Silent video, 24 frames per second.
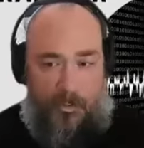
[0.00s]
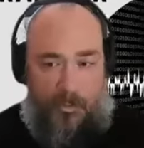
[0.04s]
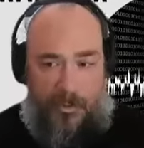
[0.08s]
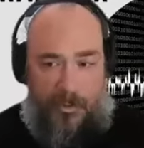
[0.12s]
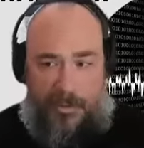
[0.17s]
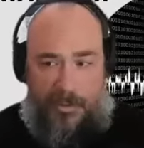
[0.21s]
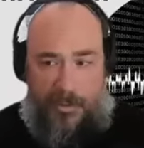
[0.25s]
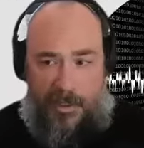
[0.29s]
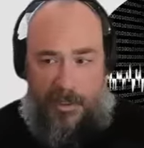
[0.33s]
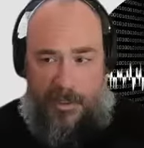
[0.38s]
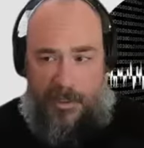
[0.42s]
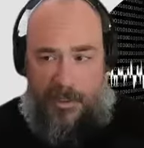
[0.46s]

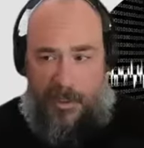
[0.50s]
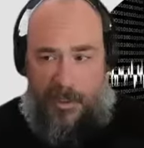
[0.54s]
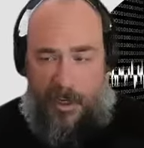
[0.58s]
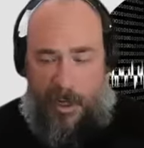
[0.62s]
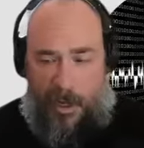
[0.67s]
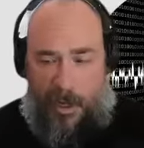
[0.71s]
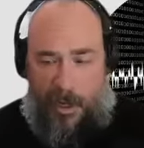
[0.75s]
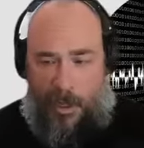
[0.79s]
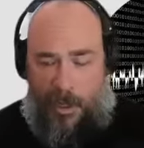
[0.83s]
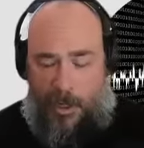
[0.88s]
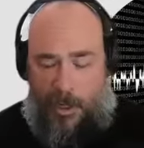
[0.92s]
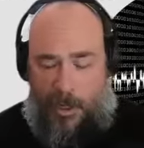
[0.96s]
with that.
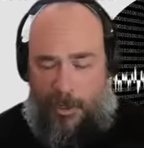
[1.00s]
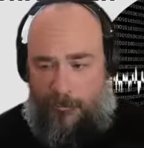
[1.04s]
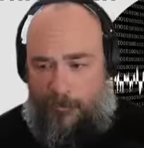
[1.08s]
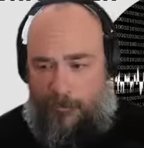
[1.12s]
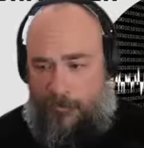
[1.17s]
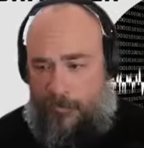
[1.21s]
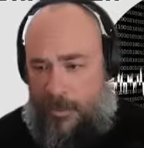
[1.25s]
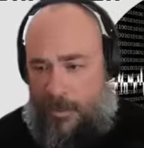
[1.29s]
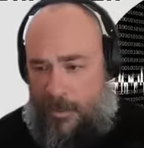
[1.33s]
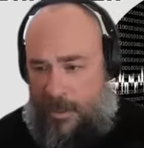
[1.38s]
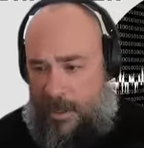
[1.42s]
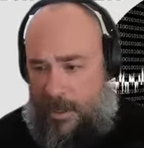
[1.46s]

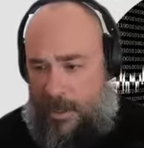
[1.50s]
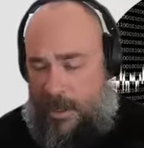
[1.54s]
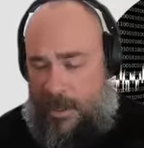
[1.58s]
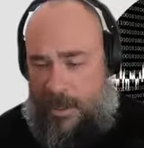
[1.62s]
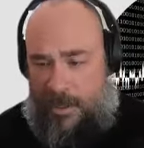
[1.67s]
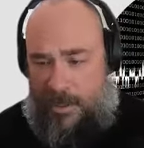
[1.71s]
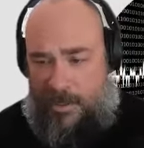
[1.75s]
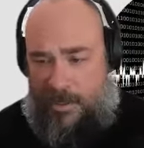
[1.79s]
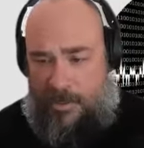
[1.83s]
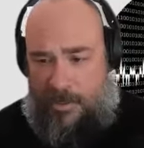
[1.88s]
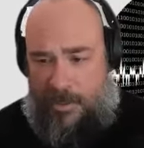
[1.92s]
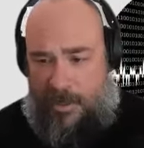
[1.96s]

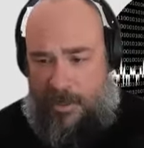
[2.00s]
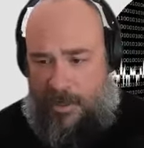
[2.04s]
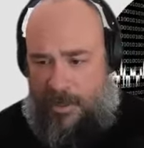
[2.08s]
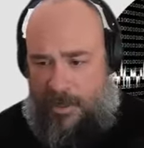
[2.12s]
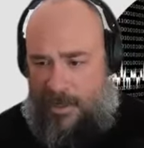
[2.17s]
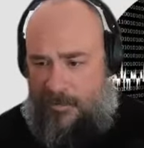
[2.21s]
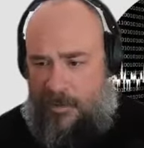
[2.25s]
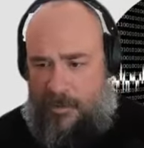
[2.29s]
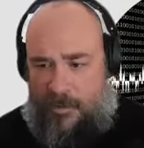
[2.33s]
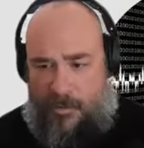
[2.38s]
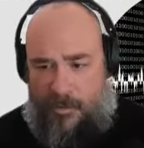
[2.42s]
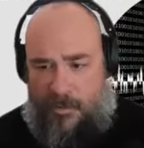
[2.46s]
And
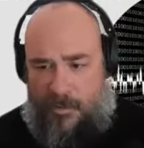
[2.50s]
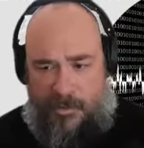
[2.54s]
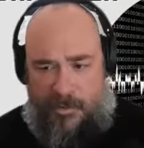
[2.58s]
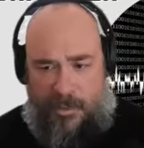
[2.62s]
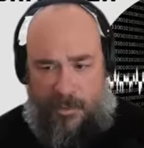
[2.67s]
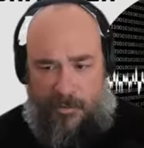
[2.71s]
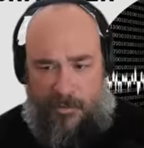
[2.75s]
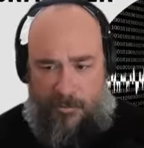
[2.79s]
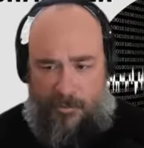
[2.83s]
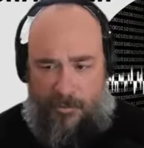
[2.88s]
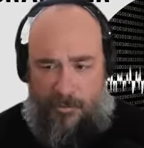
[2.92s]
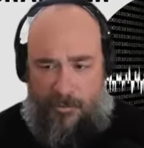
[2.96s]
I'm on the
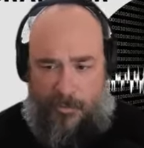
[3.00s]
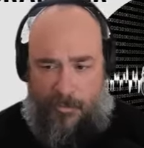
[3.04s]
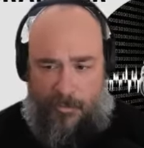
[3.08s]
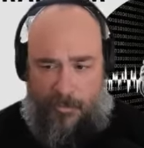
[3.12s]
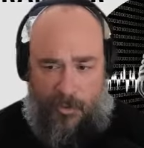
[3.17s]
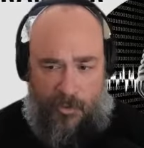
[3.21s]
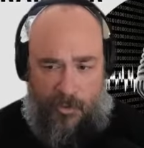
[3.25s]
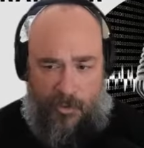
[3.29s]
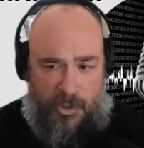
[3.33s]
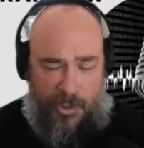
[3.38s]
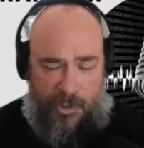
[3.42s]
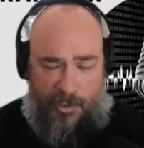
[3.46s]
same
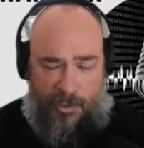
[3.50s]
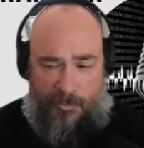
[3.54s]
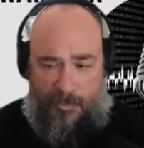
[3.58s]
notion.